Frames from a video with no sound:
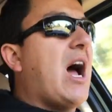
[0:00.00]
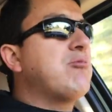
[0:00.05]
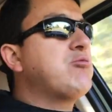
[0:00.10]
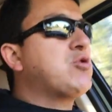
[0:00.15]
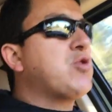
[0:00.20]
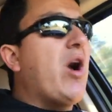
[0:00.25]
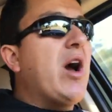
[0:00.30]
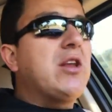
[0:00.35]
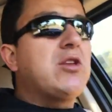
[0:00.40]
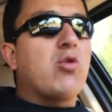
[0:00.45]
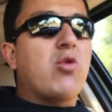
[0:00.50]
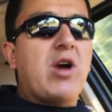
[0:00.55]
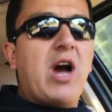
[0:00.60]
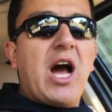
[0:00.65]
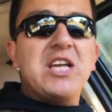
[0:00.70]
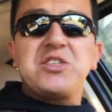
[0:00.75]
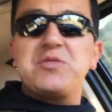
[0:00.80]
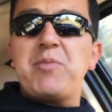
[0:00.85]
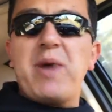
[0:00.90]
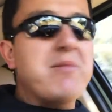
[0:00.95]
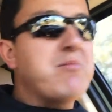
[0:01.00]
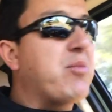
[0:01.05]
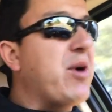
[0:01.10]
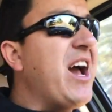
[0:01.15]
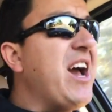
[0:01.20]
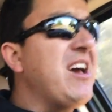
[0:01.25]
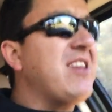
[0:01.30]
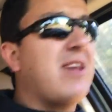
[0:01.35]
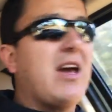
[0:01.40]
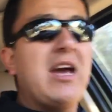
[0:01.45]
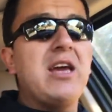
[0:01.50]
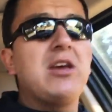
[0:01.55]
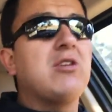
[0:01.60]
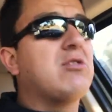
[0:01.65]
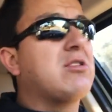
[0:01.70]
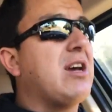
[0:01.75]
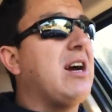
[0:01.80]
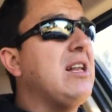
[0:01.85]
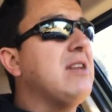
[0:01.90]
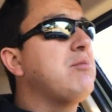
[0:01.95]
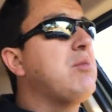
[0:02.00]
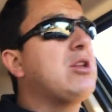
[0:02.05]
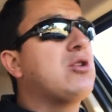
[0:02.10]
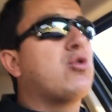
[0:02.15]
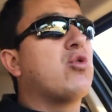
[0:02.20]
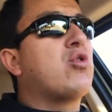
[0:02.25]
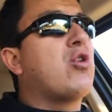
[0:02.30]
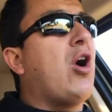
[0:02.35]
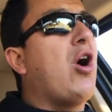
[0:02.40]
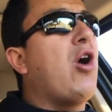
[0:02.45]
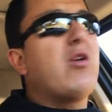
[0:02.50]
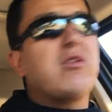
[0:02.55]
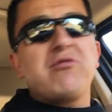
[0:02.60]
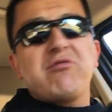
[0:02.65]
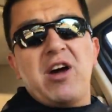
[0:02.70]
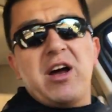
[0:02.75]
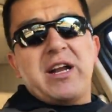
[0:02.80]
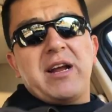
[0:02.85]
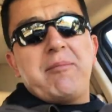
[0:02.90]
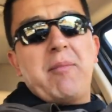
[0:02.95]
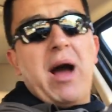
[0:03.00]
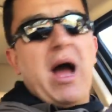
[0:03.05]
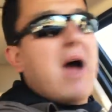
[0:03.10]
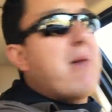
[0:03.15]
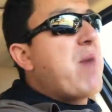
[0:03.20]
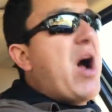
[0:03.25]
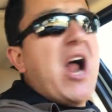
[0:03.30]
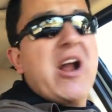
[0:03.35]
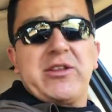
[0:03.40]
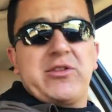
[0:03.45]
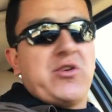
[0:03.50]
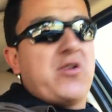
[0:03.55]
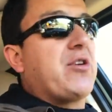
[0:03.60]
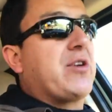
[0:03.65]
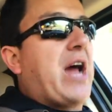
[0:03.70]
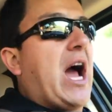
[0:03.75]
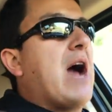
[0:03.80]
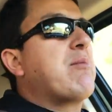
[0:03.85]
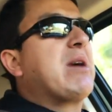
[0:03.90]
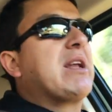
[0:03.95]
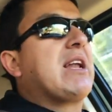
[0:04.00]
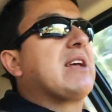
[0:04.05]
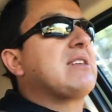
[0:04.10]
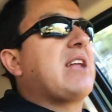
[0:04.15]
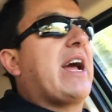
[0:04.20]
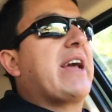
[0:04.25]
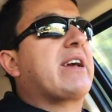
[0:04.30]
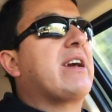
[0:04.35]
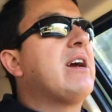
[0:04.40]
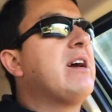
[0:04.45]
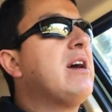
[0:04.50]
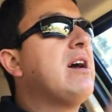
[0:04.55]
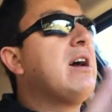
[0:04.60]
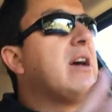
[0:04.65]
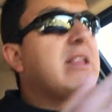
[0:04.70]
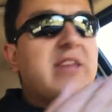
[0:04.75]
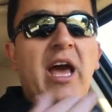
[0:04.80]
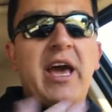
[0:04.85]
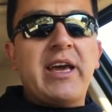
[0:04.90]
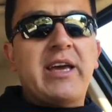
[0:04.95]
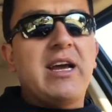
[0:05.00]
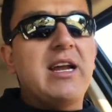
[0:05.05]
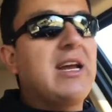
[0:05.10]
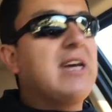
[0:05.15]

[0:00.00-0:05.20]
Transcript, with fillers: i'm trying to catch my breath and you're telling me to go and run a, a marathon i mean it's like take it